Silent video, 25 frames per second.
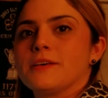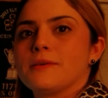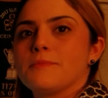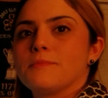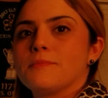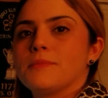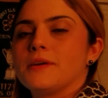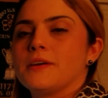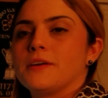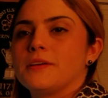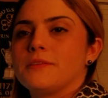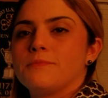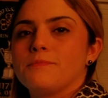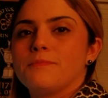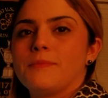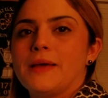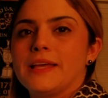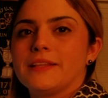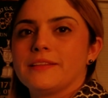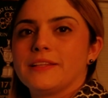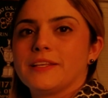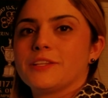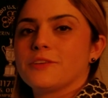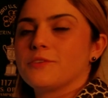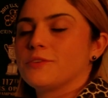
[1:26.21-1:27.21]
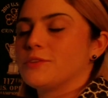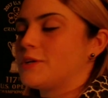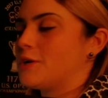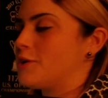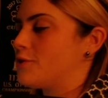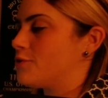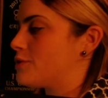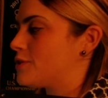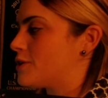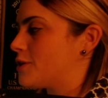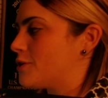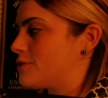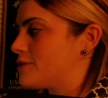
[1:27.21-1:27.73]
but mainly they're known
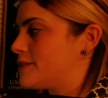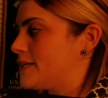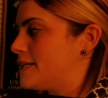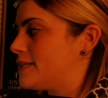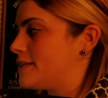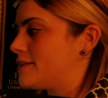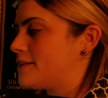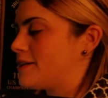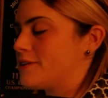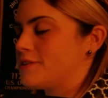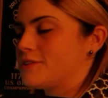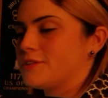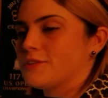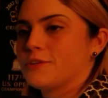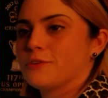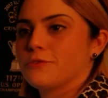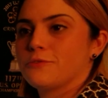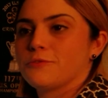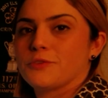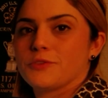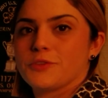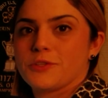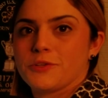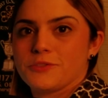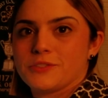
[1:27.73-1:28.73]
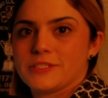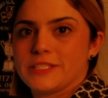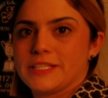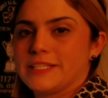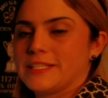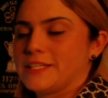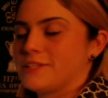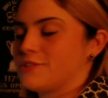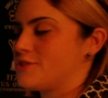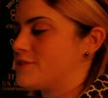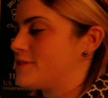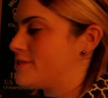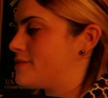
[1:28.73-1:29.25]
13 and under for 13
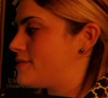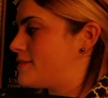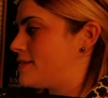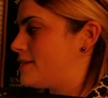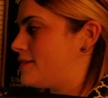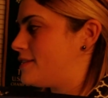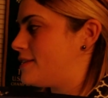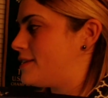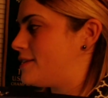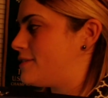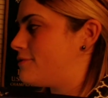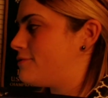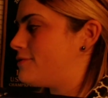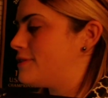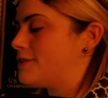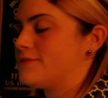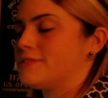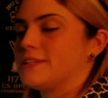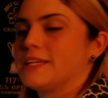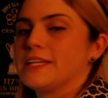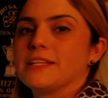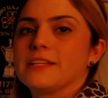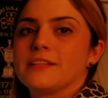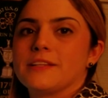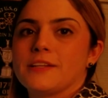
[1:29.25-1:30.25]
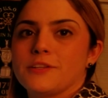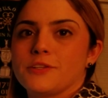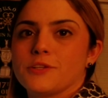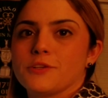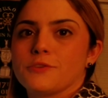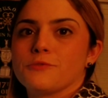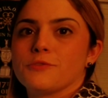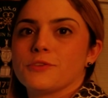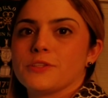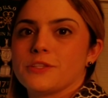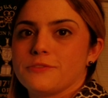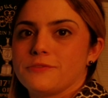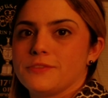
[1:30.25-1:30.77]
inches and then 15 and under
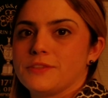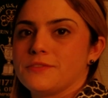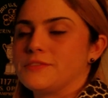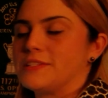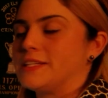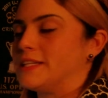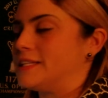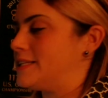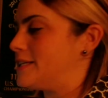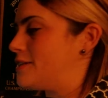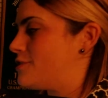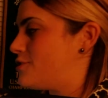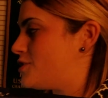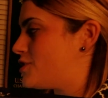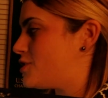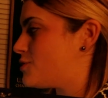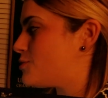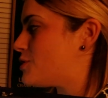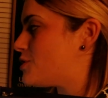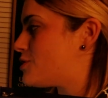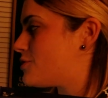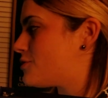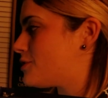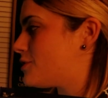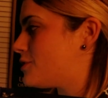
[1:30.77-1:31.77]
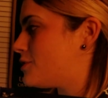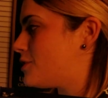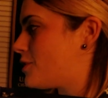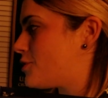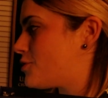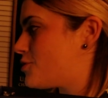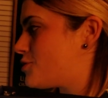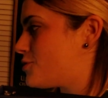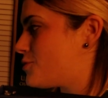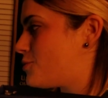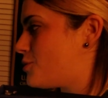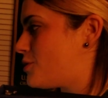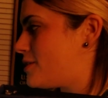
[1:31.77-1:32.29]
for the 15 inches, which are the
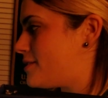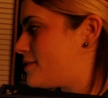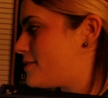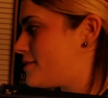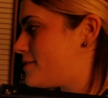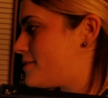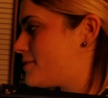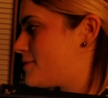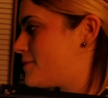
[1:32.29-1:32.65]
larger ones.